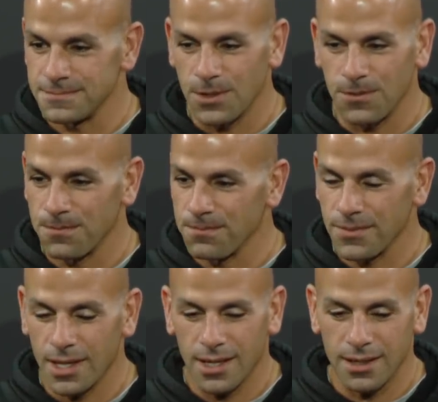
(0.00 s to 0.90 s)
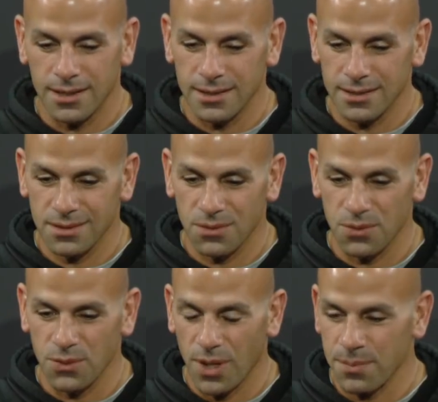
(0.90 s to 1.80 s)
No.
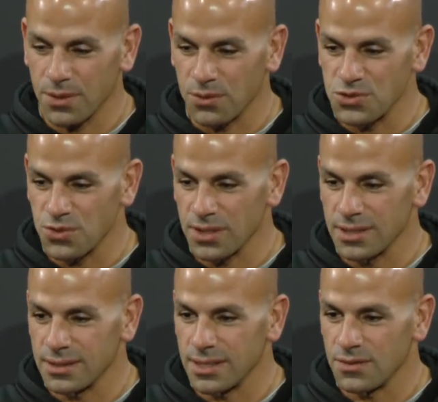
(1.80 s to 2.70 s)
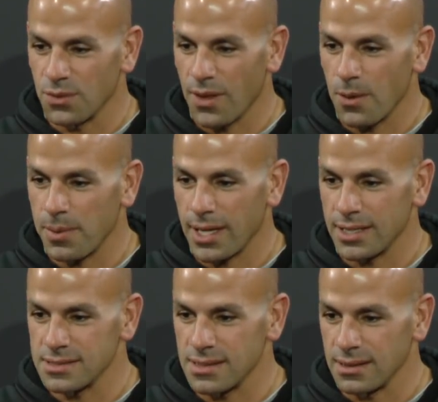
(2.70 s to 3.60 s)
We rep it, we drill it, even without
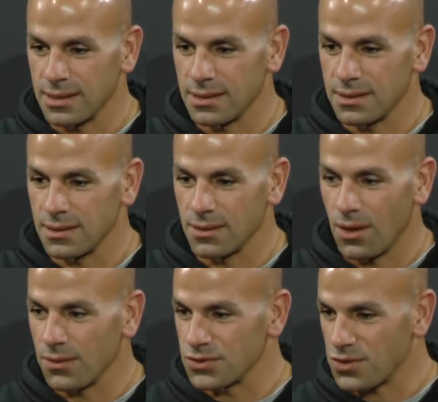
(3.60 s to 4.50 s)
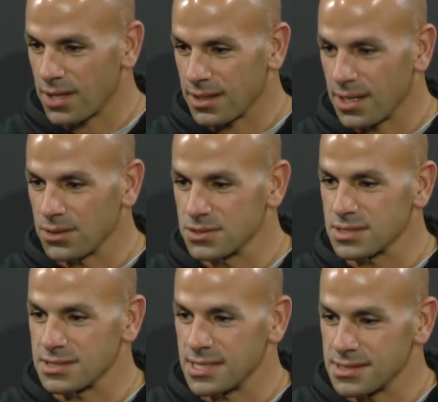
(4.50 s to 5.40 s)
pads, the all the tracking angles,
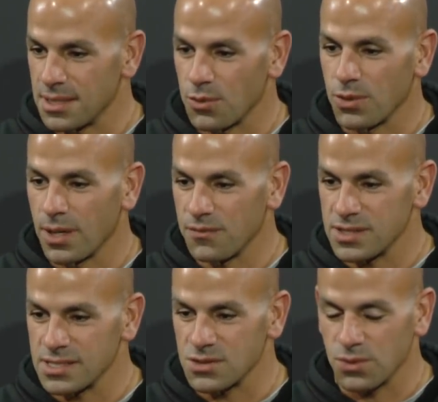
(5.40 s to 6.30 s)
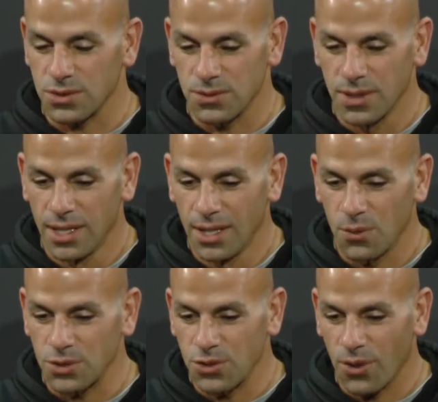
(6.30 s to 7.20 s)
because that's the number one emphasis. When you
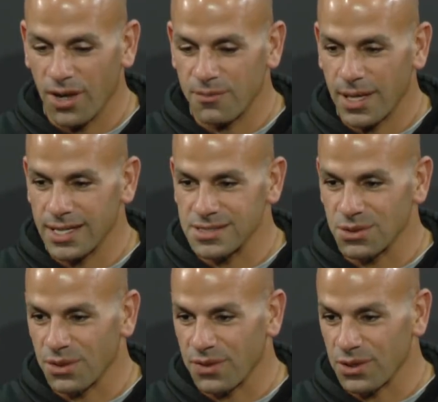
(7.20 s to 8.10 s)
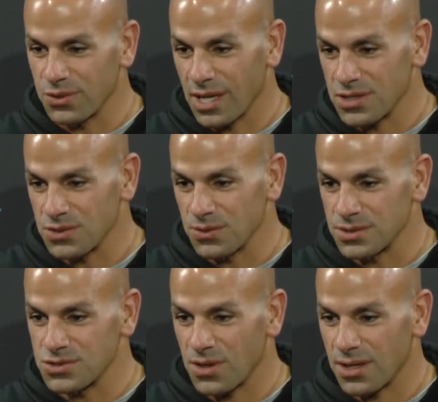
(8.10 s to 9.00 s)
don't have pads, the only thing you can do
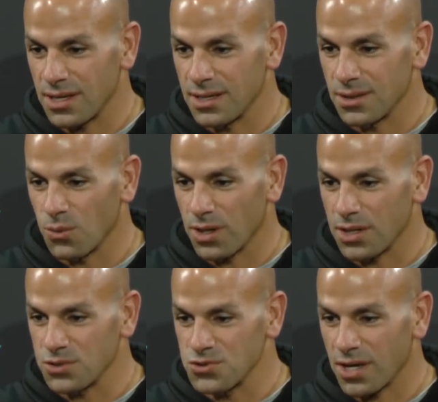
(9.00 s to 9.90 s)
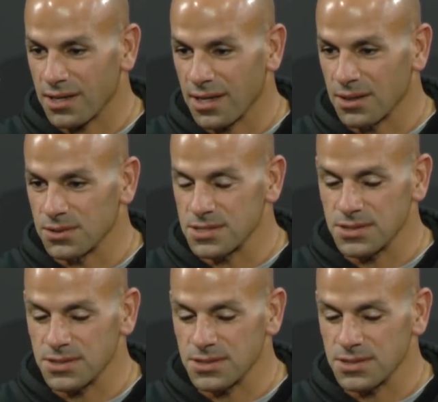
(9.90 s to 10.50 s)
is work on your tracking angles.